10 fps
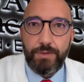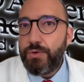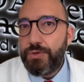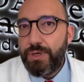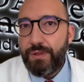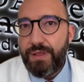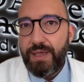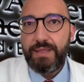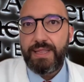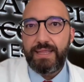Do you
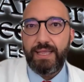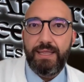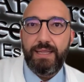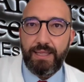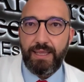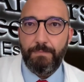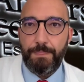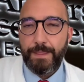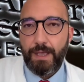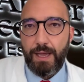think that in
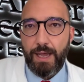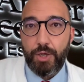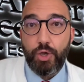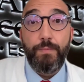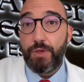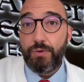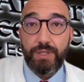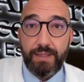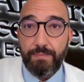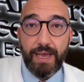the
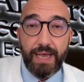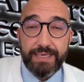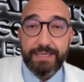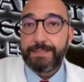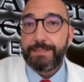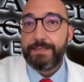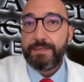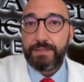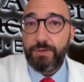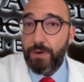commute in the bus,
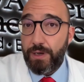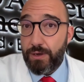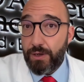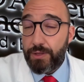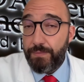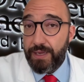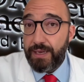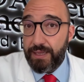you will not be